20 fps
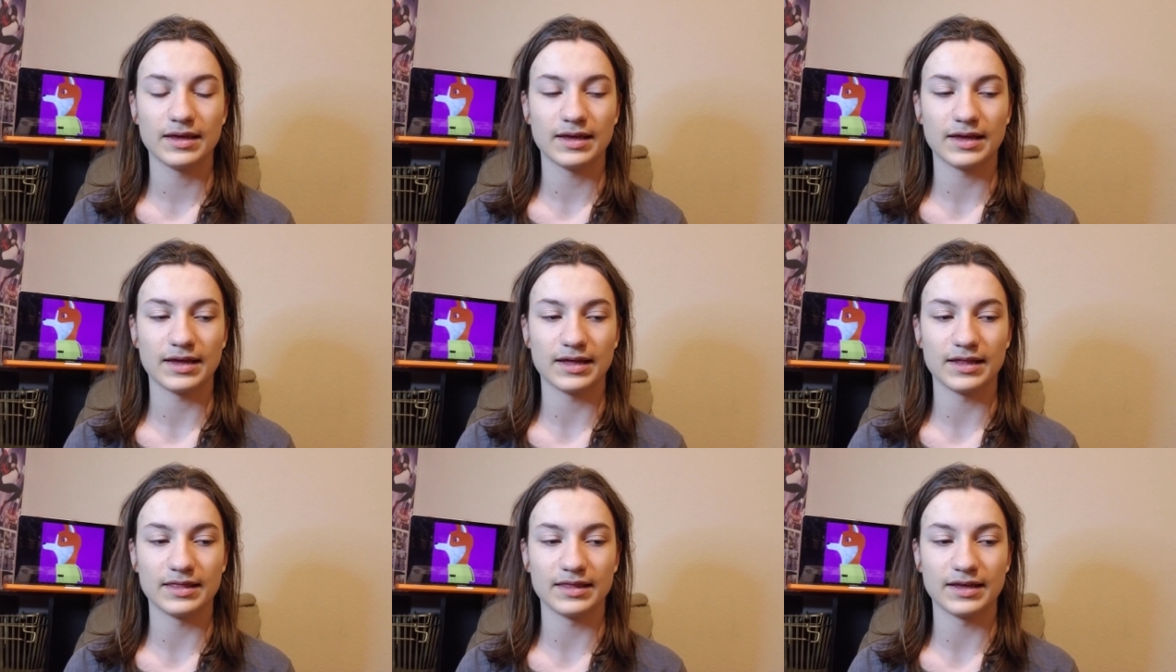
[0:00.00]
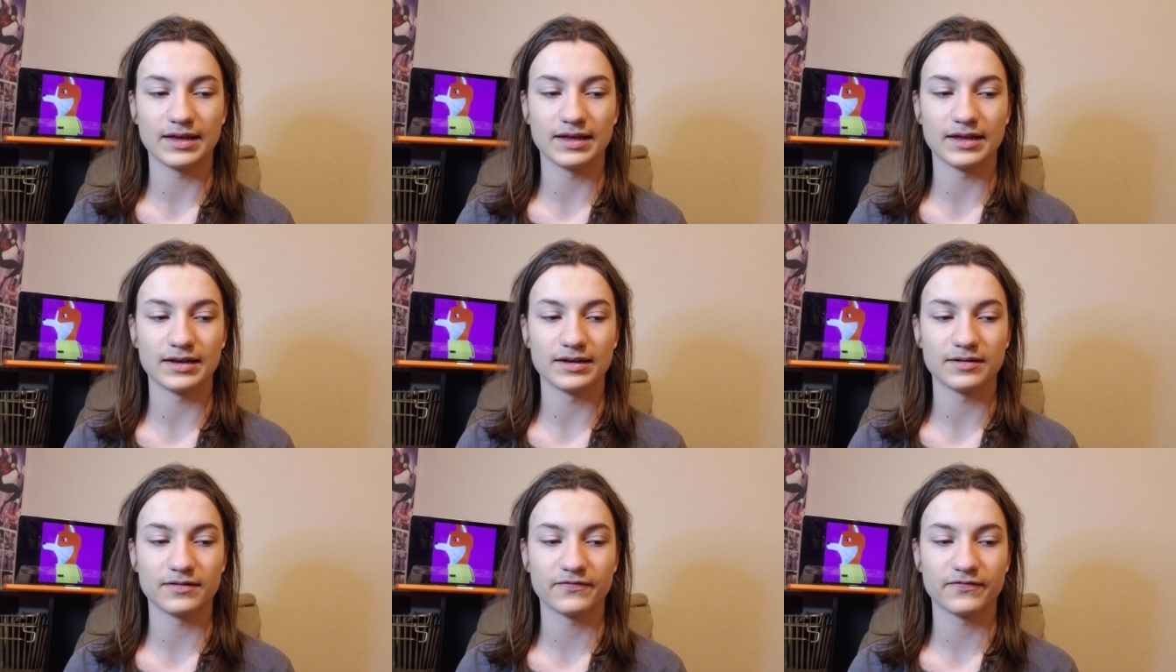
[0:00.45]
and
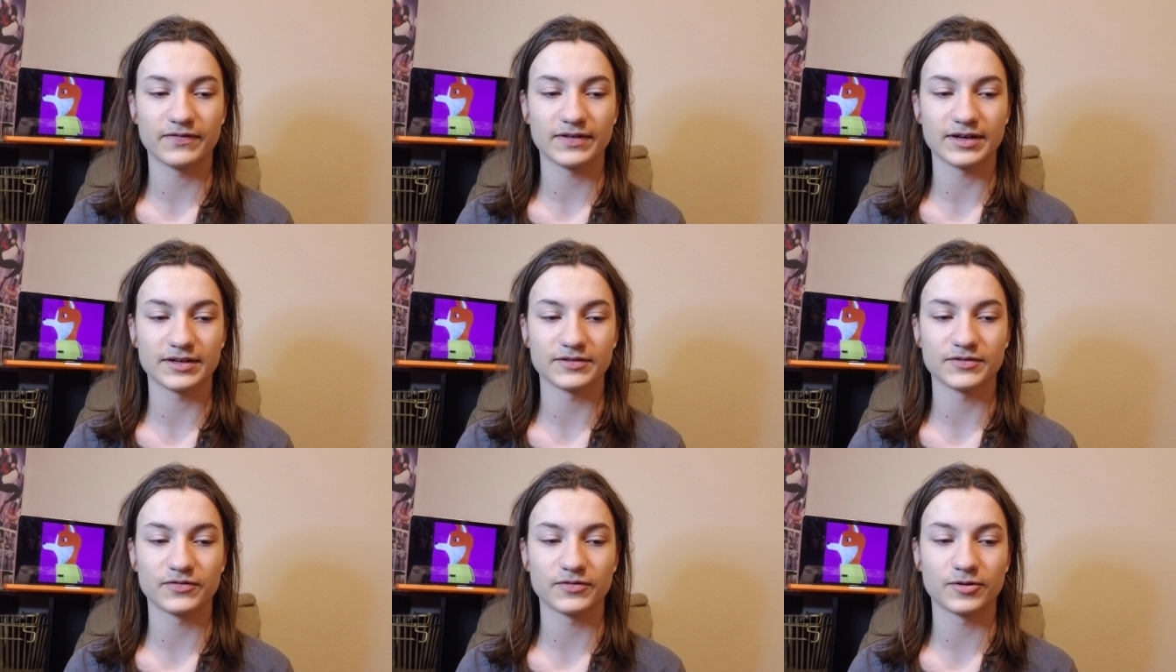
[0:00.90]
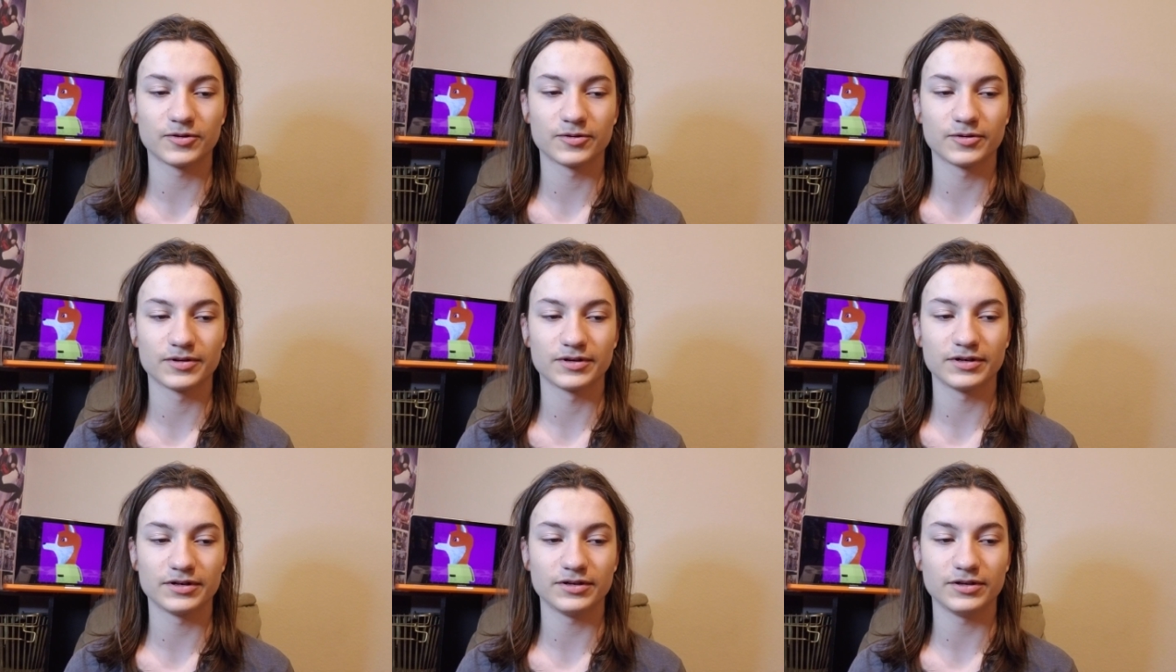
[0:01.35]
then fast
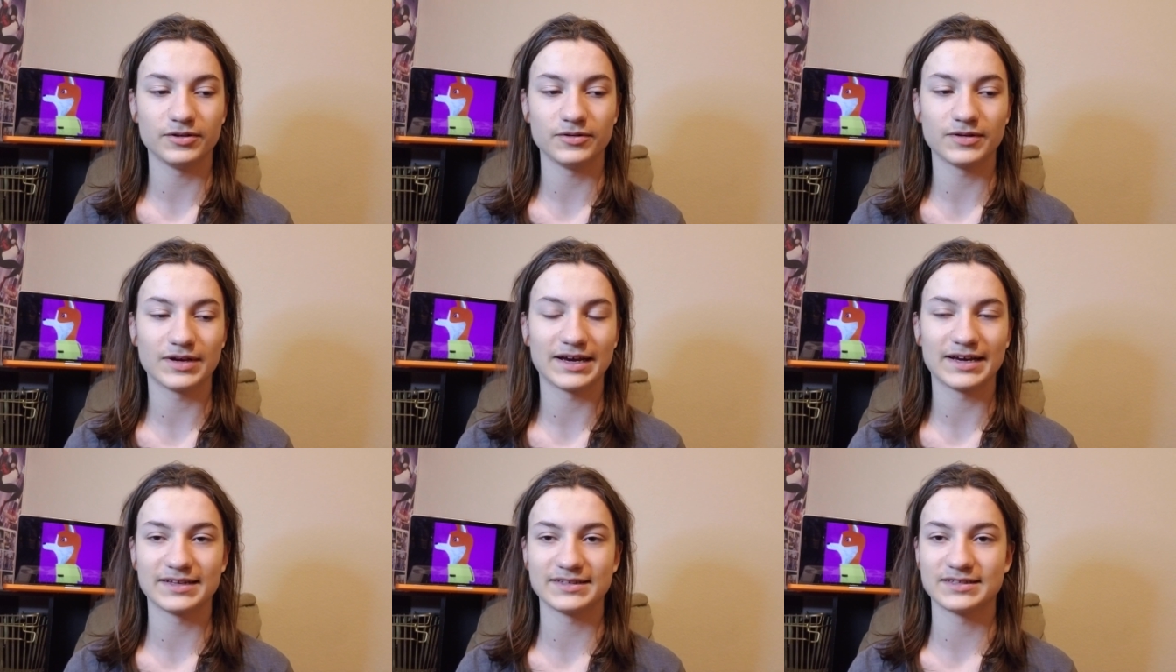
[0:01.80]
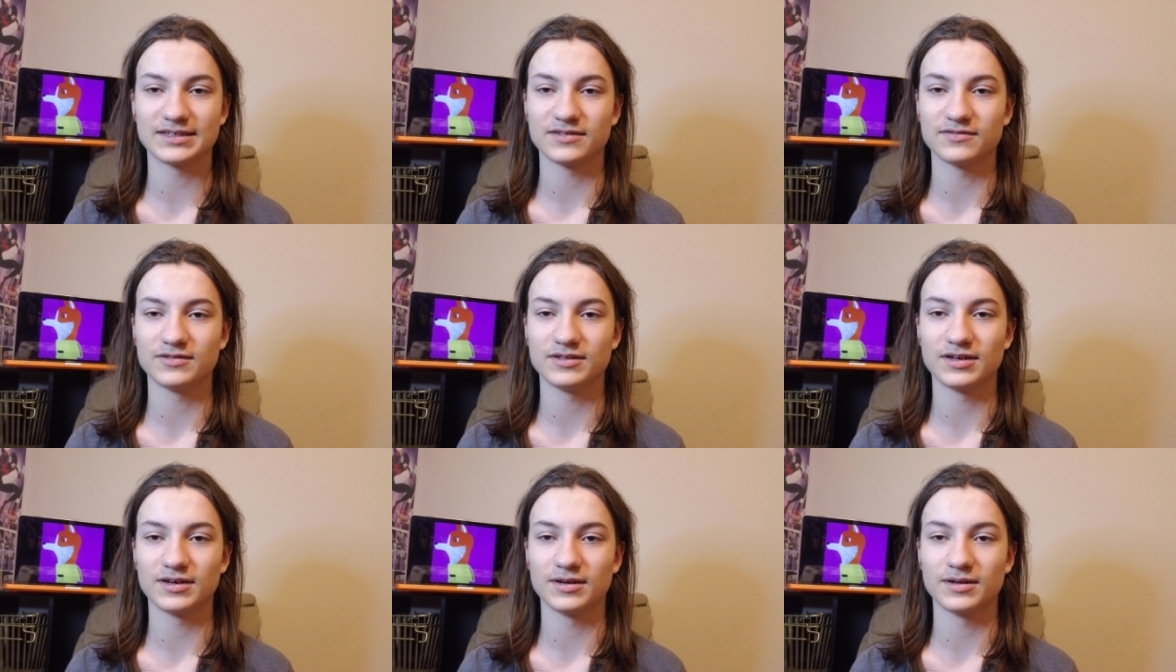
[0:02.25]
forward, you guys
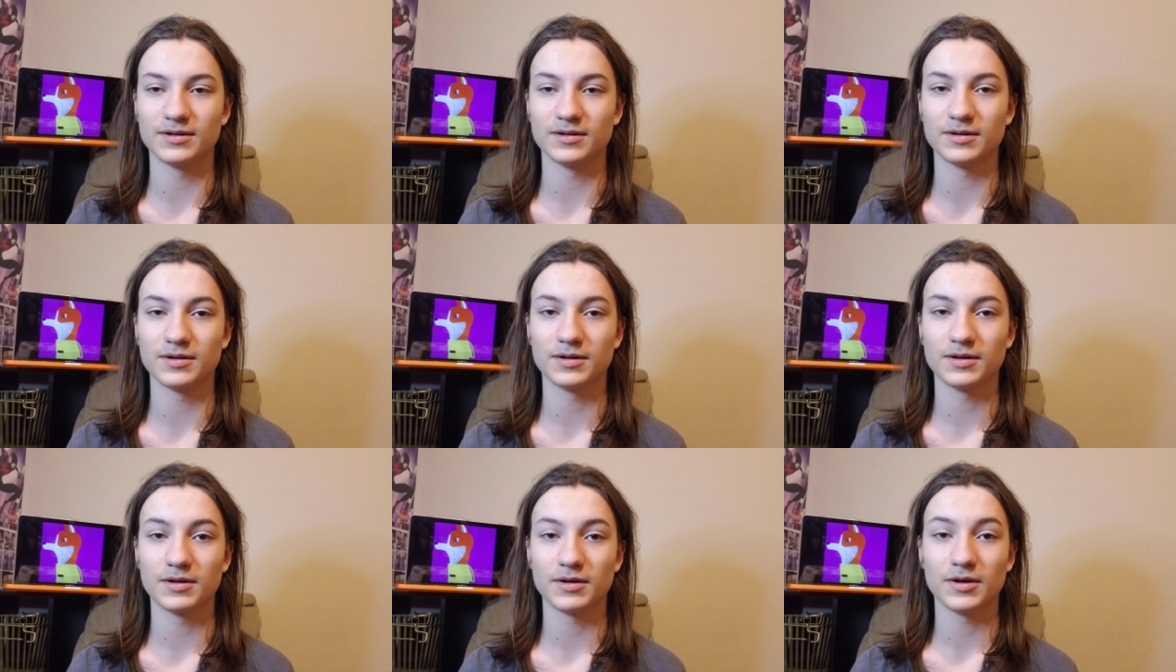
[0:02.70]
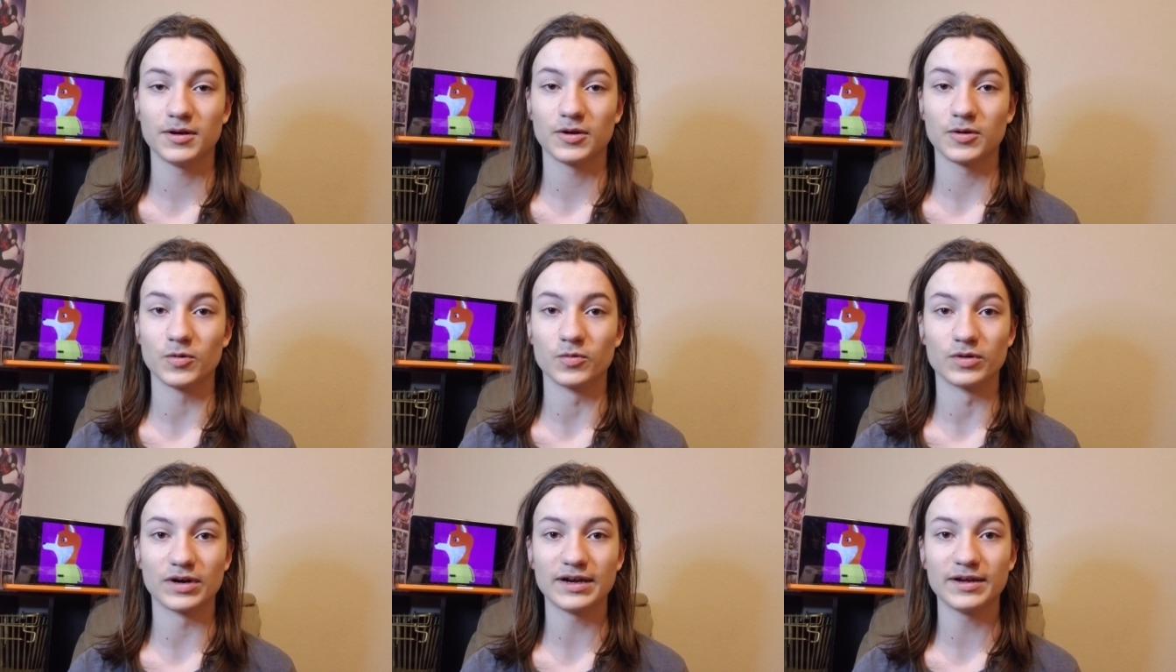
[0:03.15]
have done
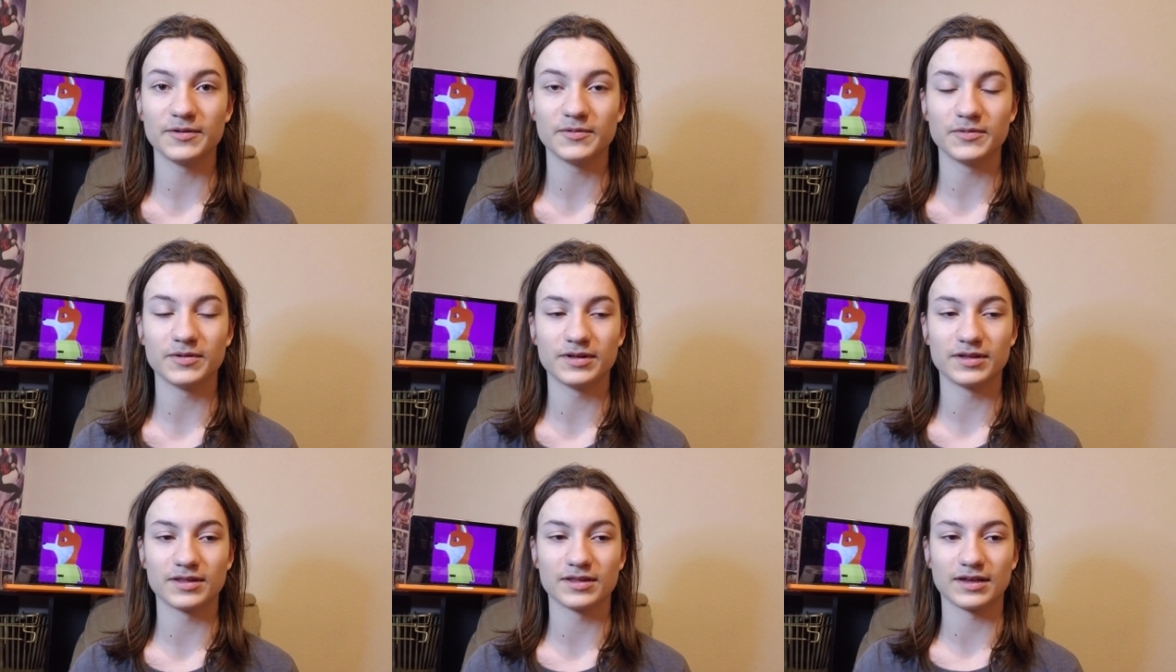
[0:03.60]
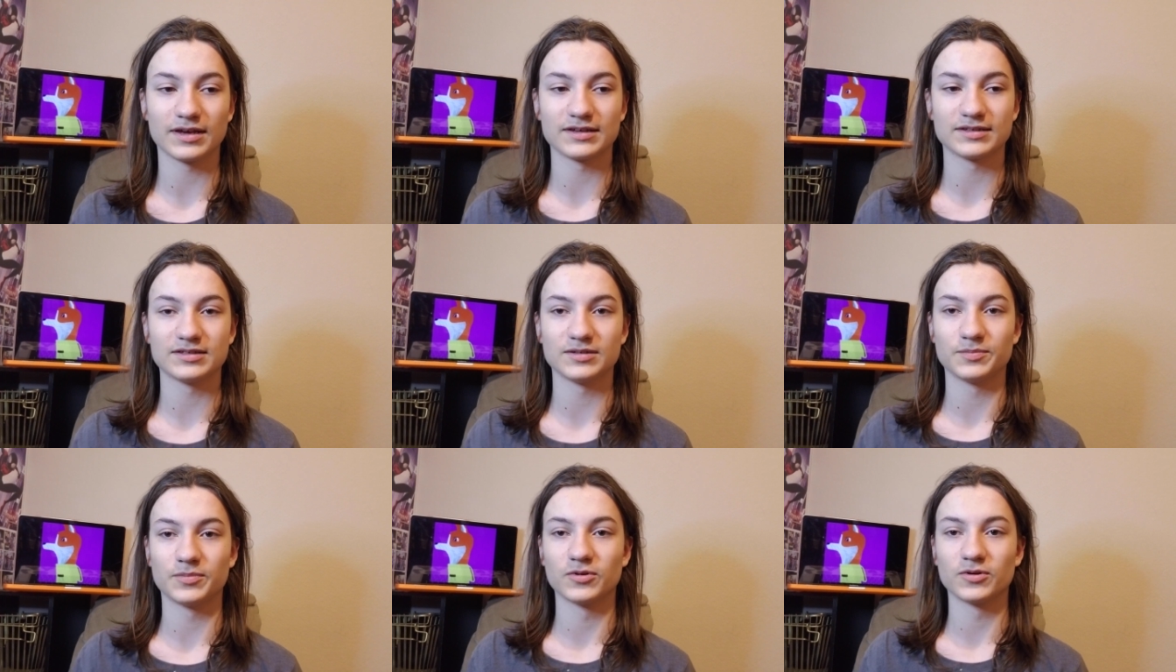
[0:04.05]
great with like
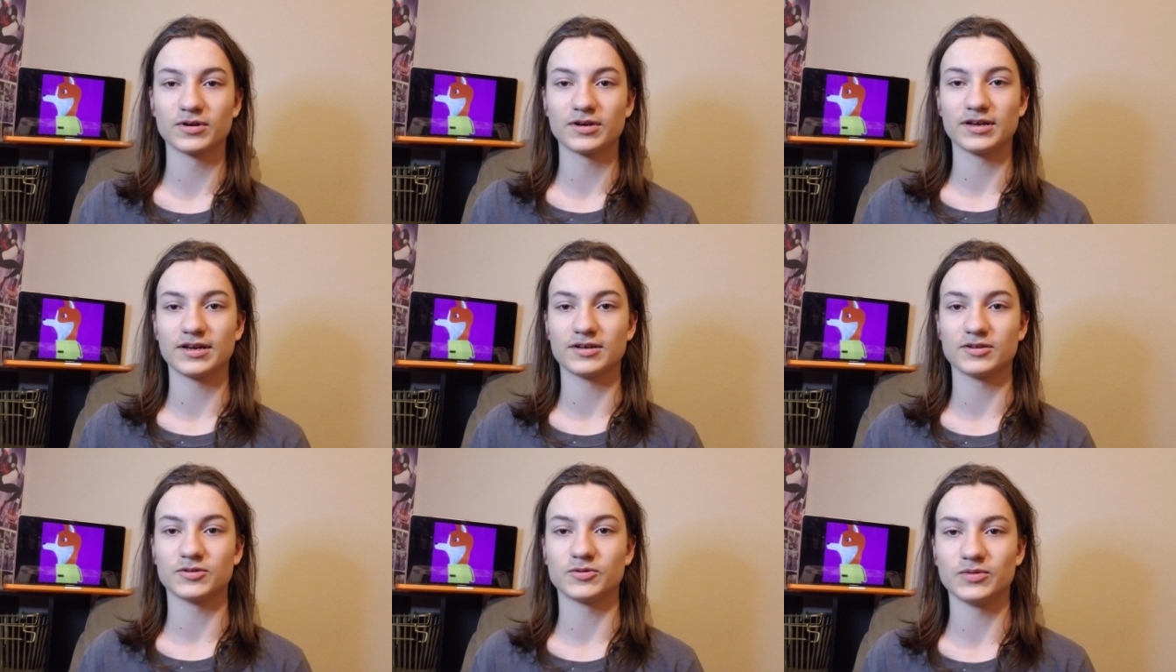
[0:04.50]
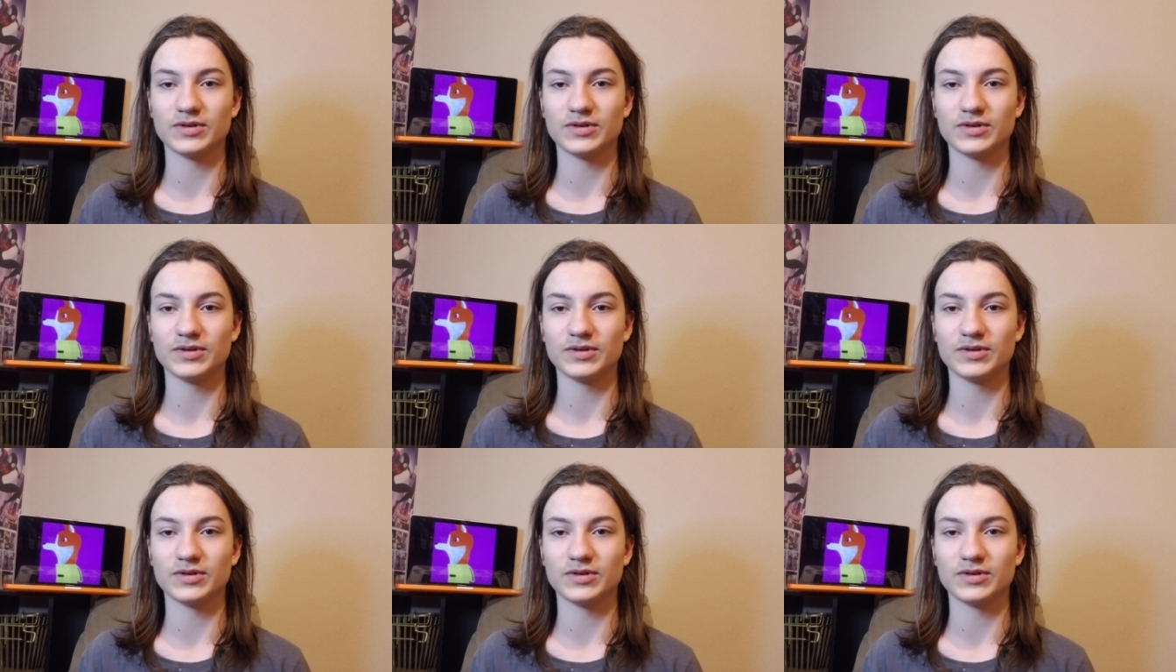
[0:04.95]
supporting us.